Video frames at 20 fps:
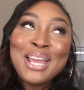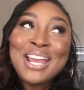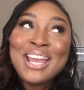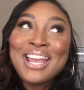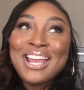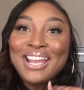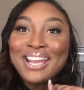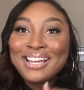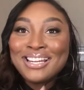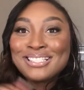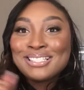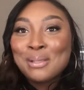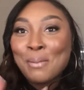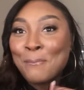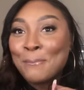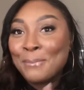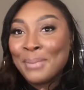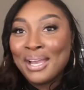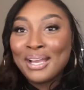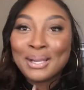It is
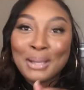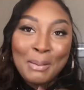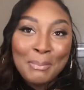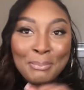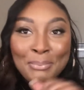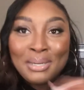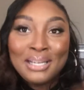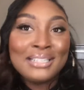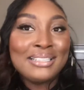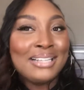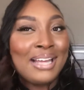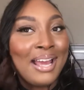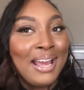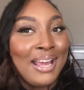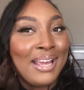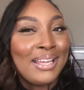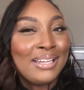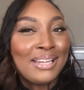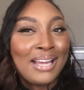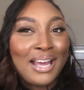Makeup
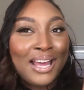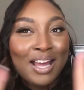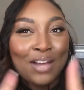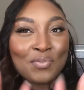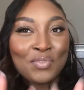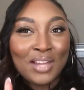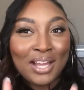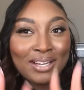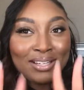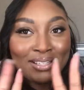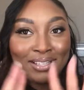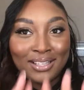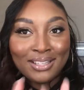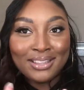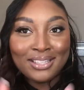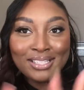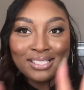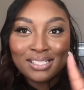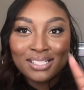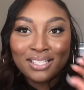Monday, and I have not done
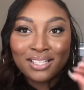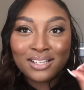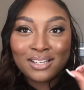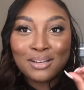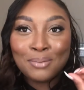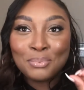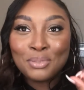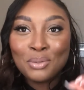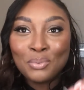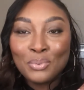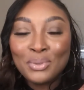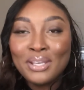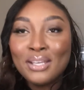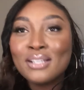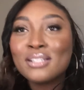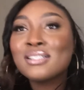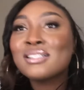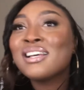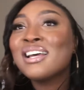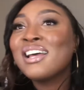this in a couple of
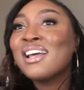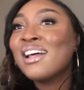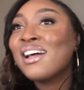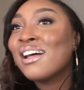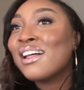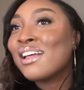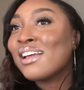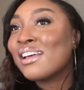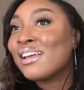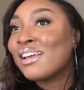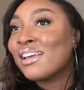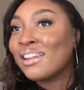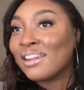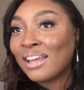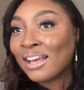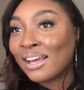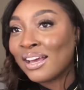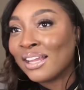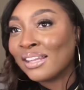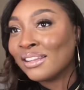weeks, and I
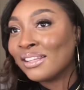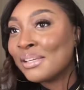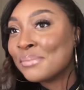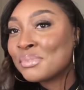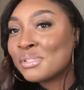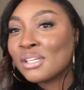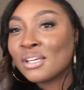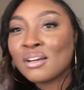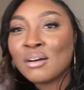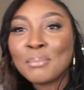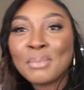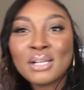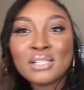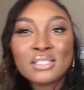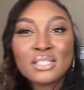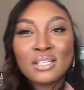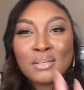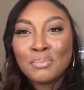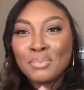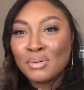got lipstick on my
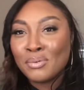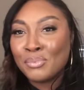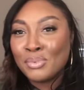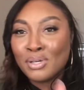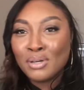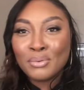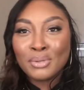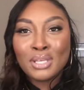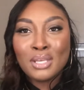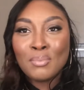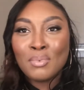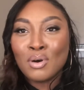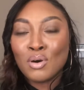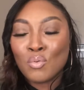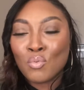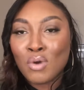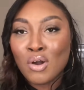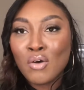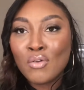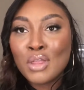teeth, but we're gonna keep on
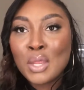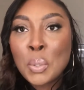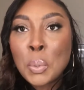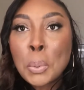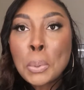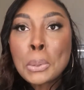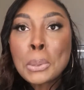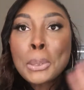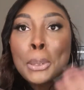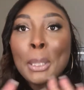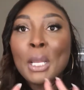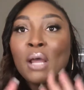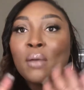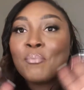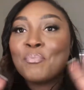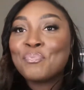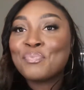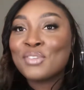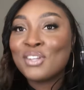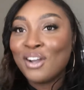rolling,
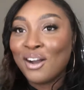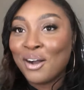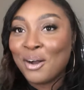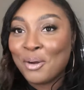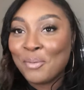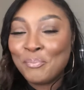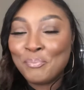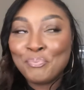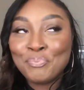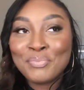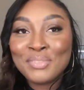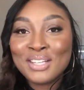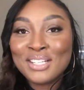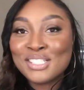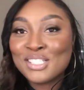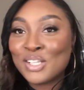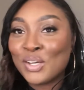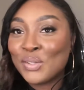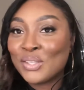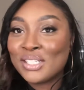y'all.
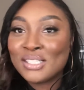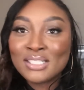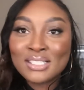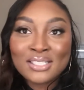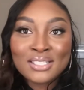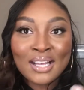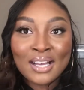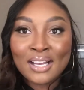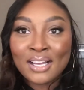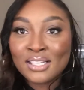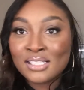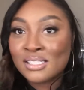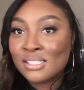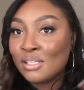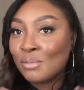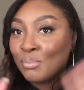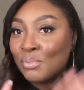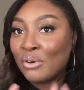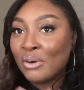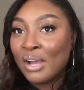So this is like a
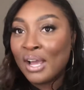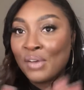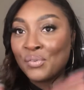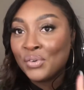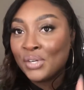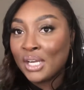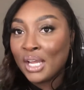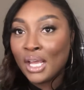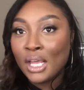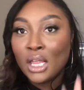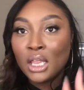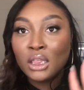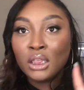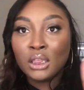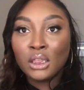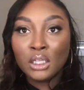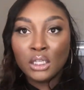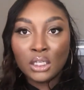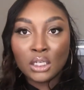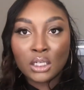simple everyday
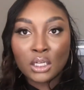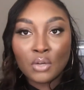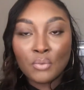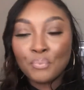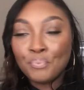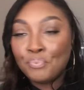look.